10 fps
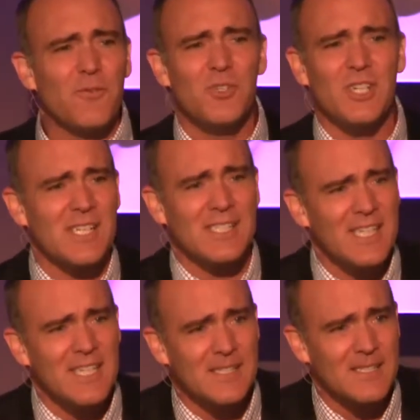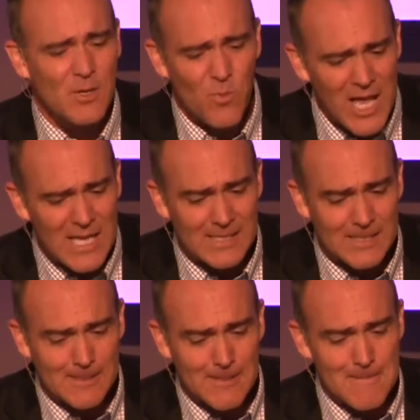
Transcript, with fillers: who Jesus is and was.